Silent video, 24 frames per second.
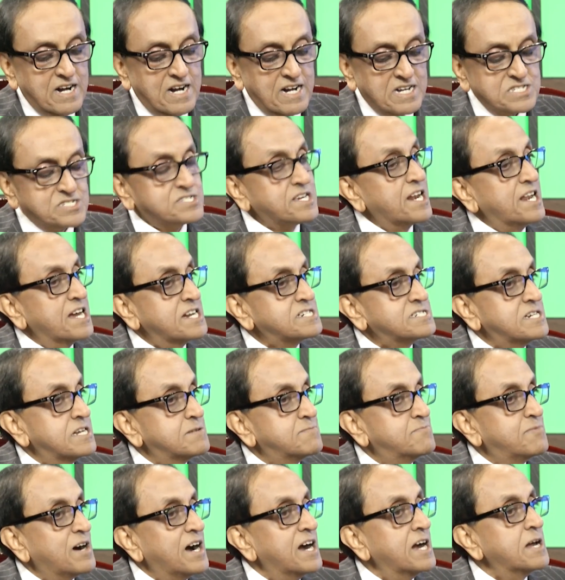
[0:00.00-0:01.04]
selected
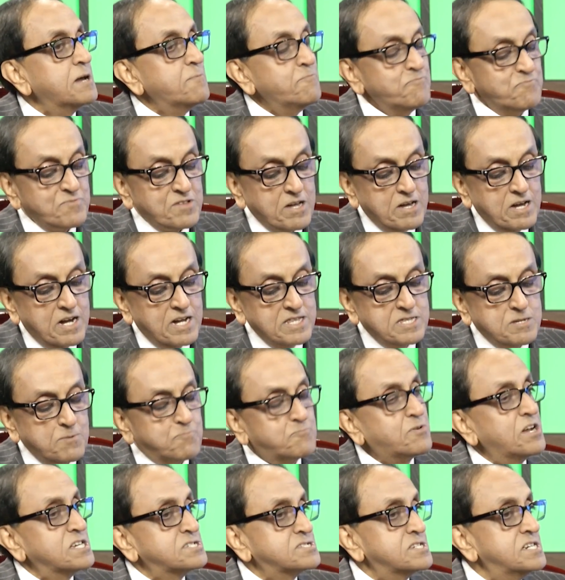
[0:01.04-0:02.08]
by the
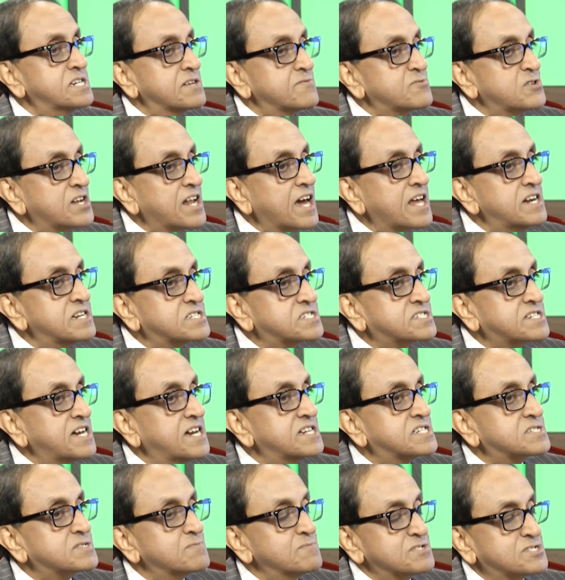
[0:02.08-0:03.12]
President of the United
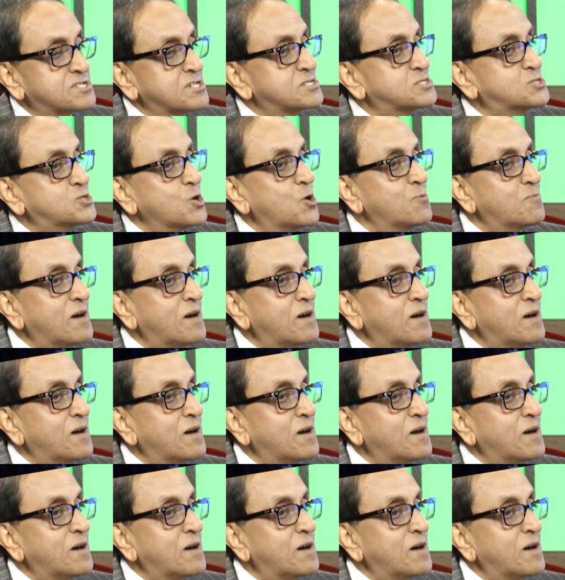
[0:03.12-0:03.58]
States, Mr. Joe